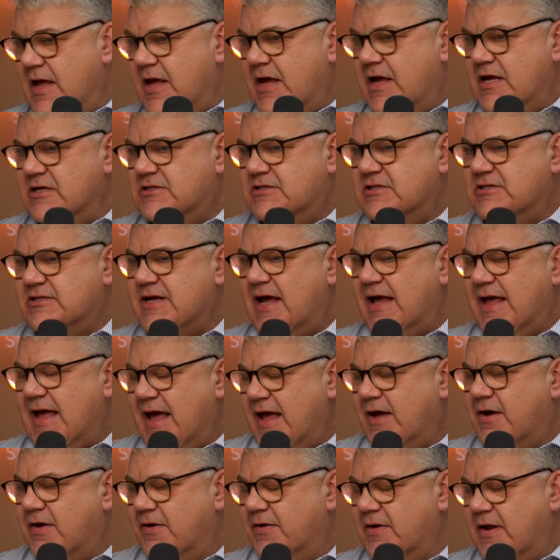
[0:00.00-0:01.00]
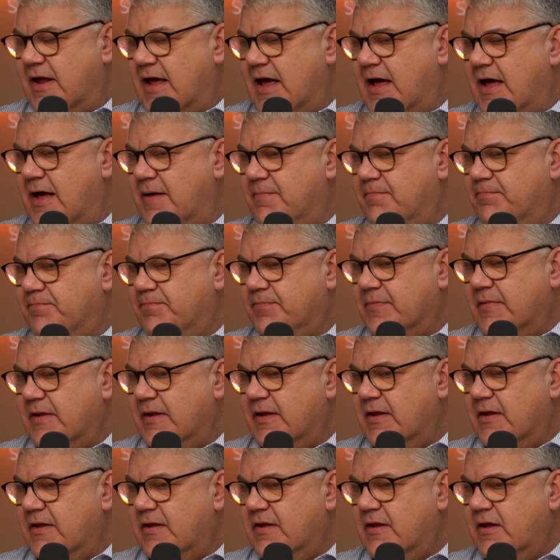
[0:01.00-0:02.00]
Is to say, hang on,
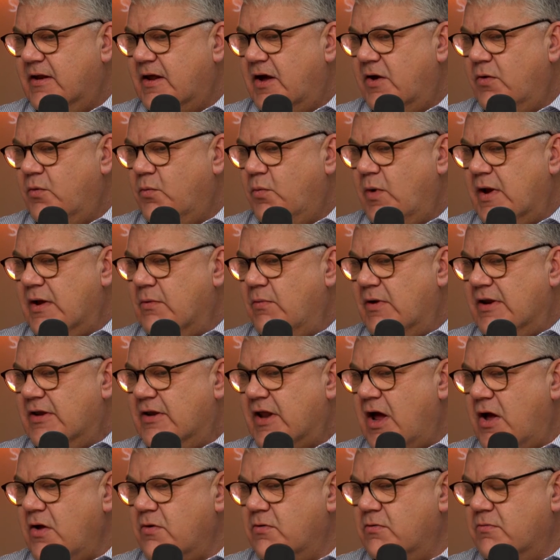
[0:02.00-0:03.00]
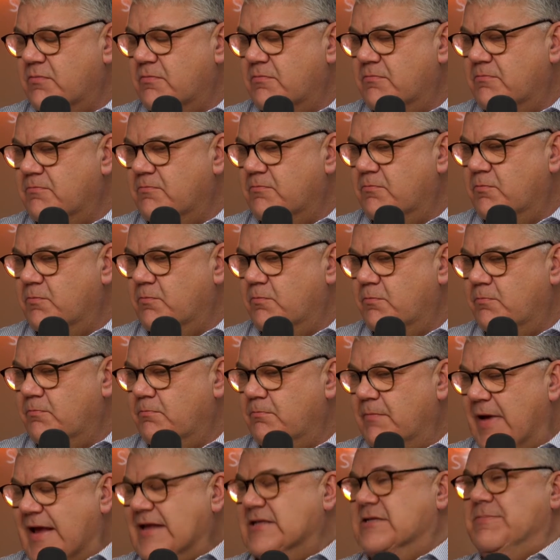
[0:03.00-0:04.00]
we don't
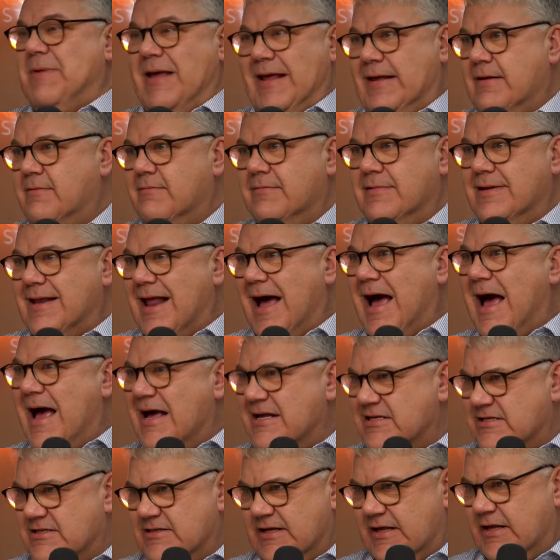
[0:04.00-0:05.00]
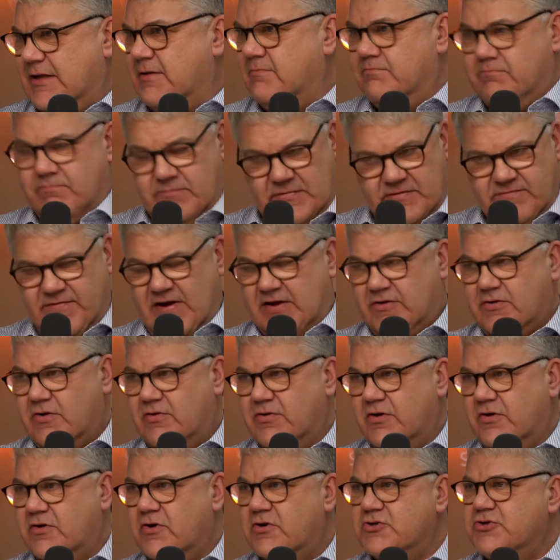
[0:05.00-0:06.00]
mean to be nasty. In fact,
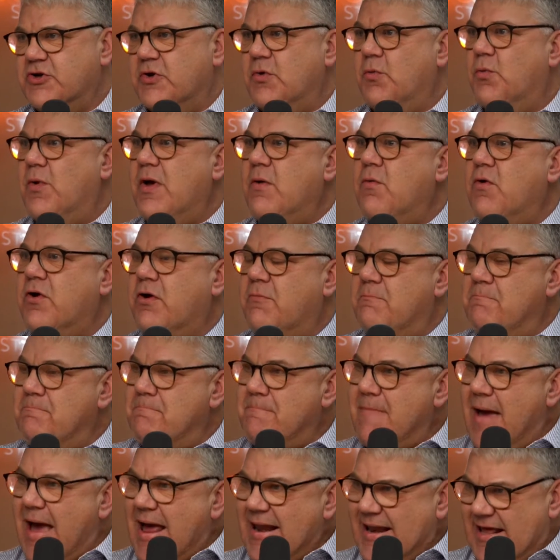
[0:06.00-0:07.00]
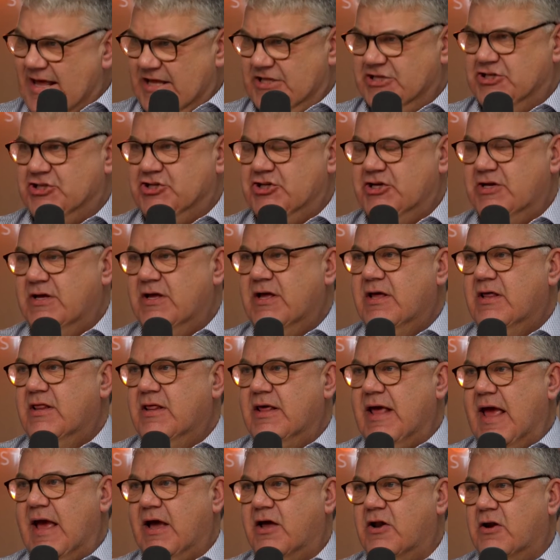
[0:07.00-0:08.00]
on the contrary, we want to manage
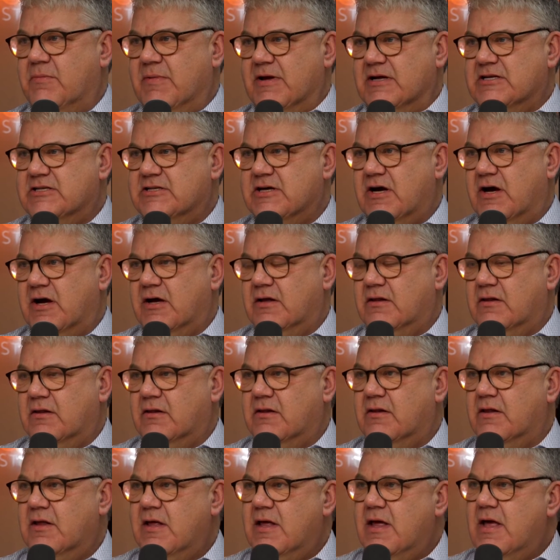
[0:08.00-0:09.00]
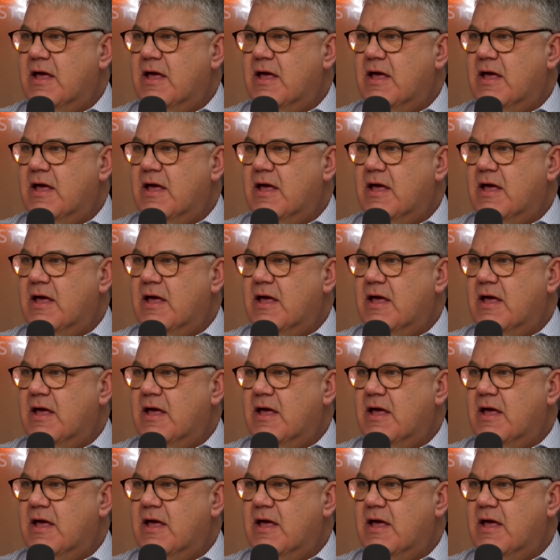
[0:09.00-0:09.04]
the economic cycle.